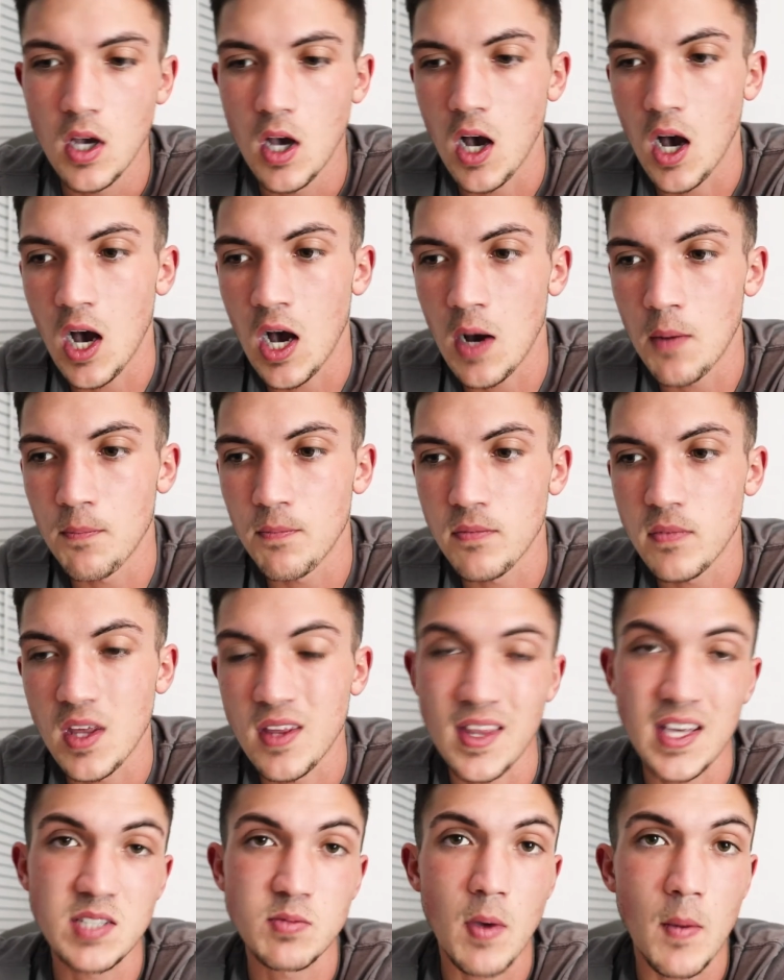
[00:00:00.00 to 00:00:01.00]
And
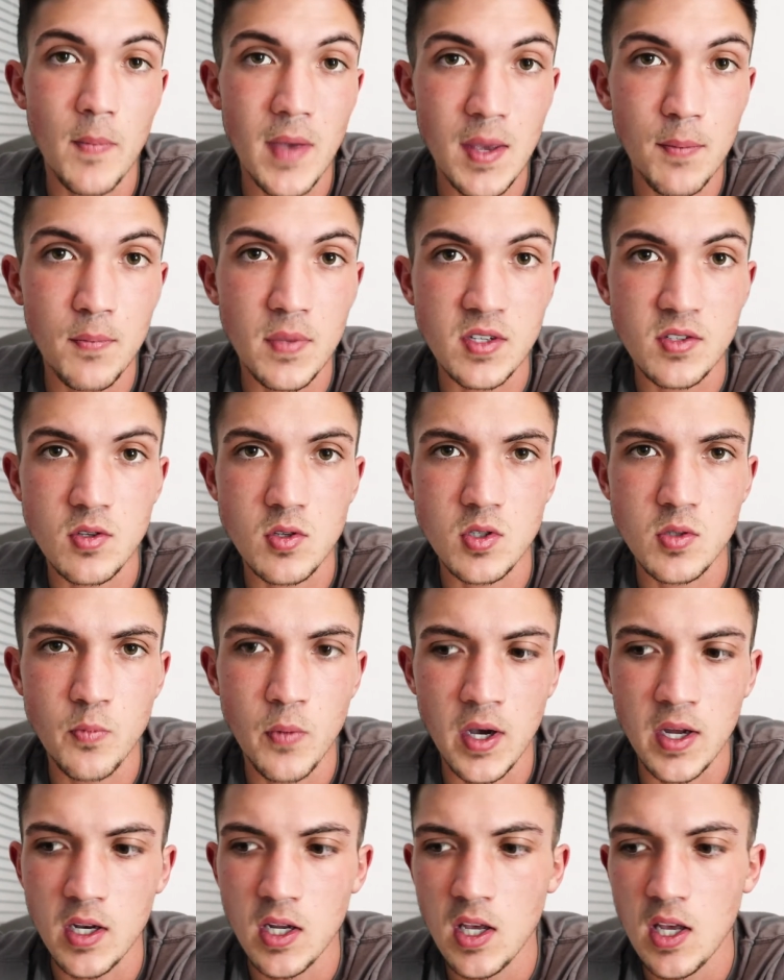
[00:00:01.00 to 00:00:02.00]
that's my main business.
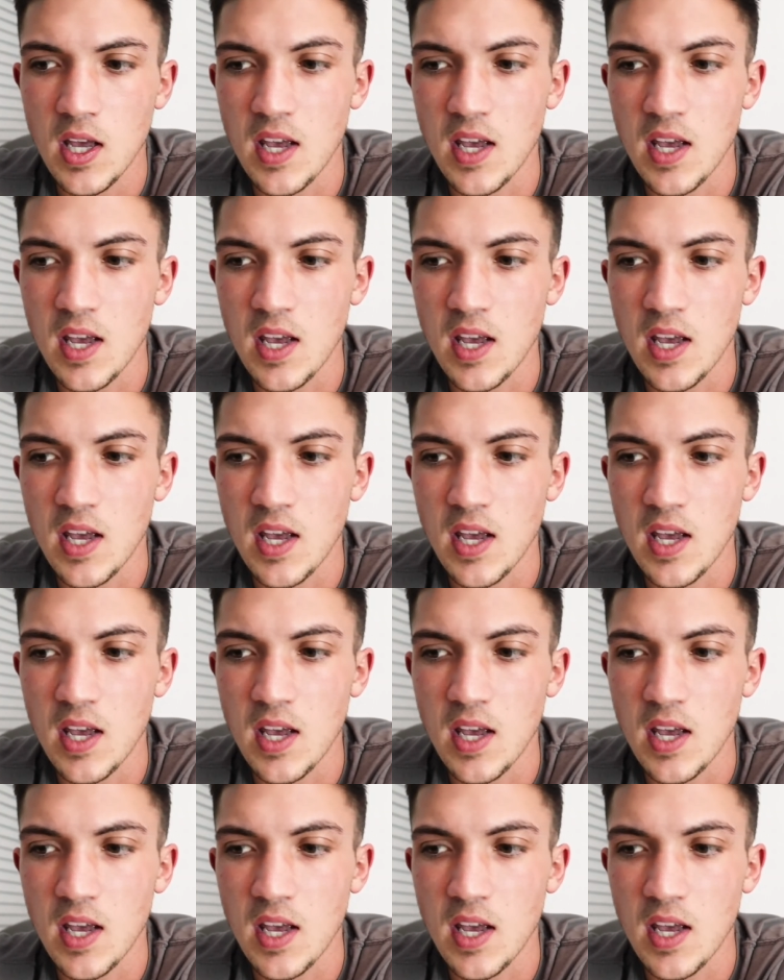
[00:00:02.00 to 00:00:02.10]
But